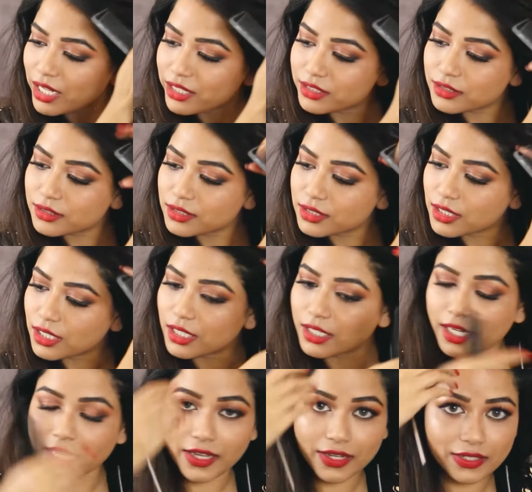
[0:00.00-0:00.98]
I'll just
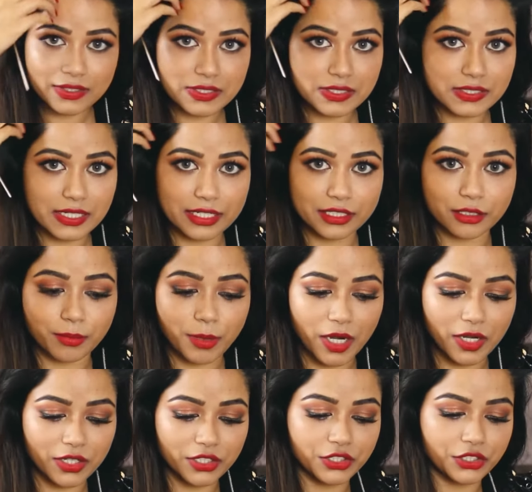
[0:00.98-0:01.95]
take the center
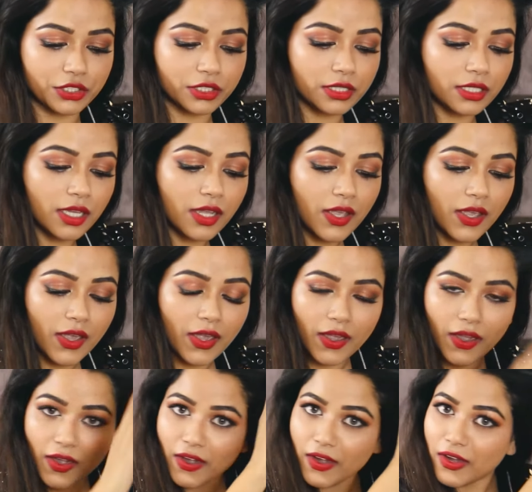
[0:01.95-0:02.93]
partition
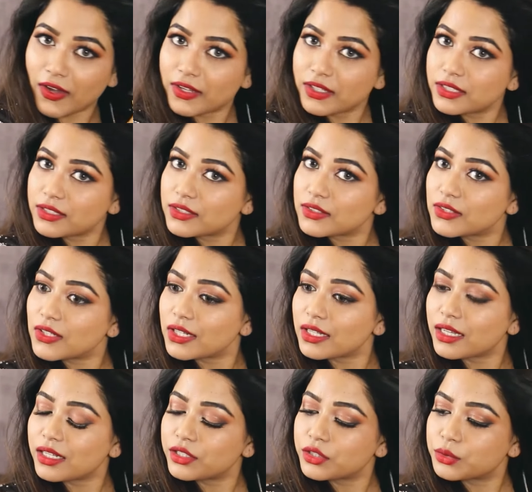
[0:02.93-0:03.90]
and
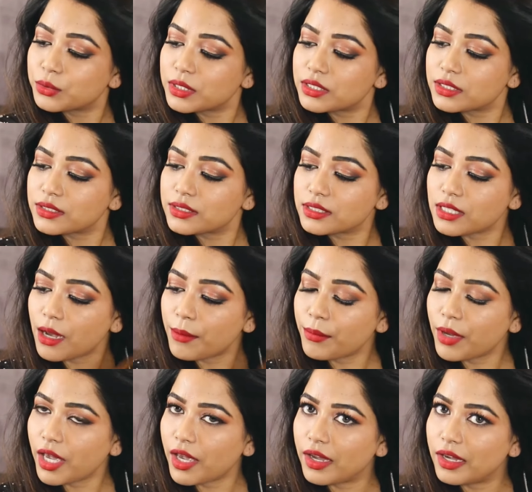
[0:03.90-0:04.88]
then I'll twist
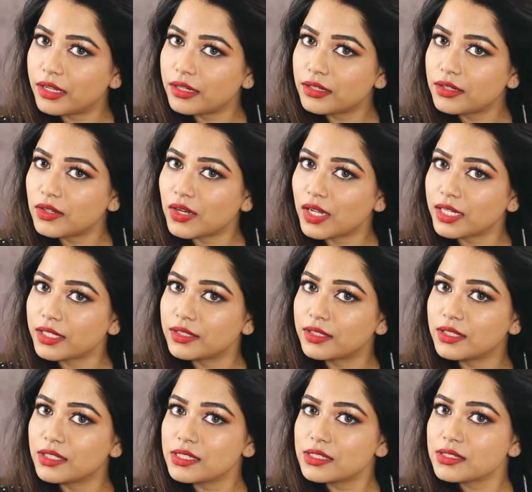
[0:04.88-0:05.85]
some hair
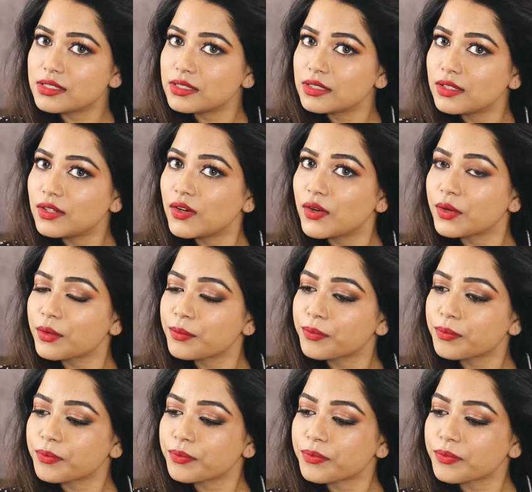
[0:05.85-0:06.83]
like this,
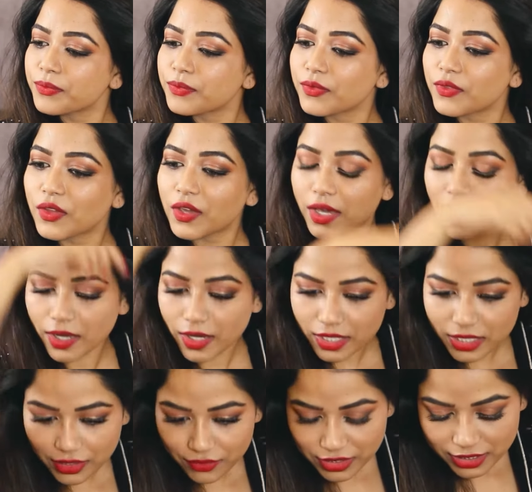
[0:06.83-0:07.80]

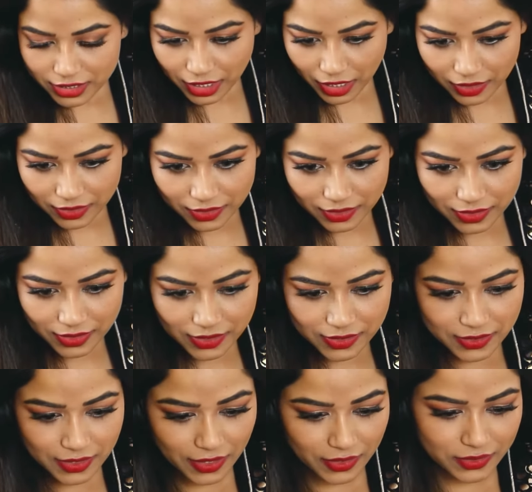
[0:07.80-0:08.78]
and I will tuck
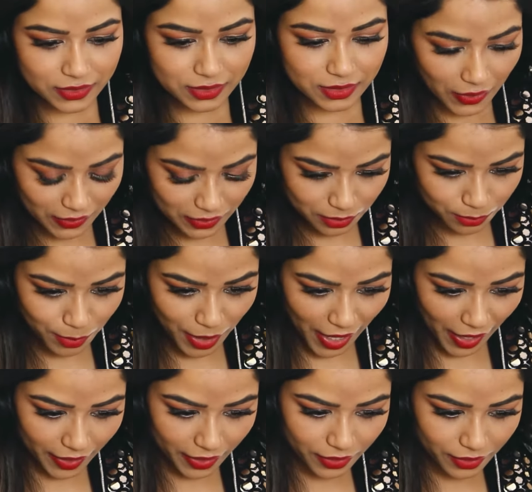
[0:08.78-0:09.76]
these hair at the
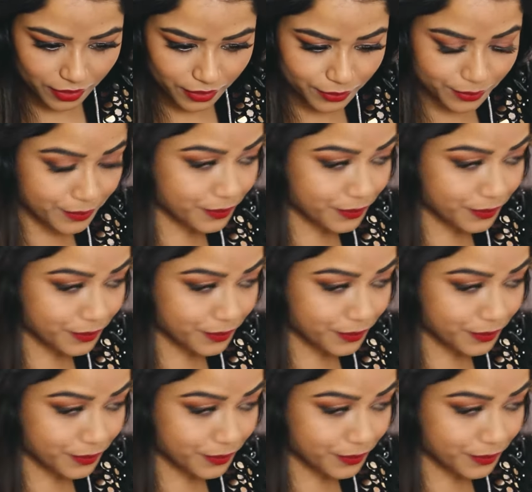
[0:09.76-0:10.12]
back.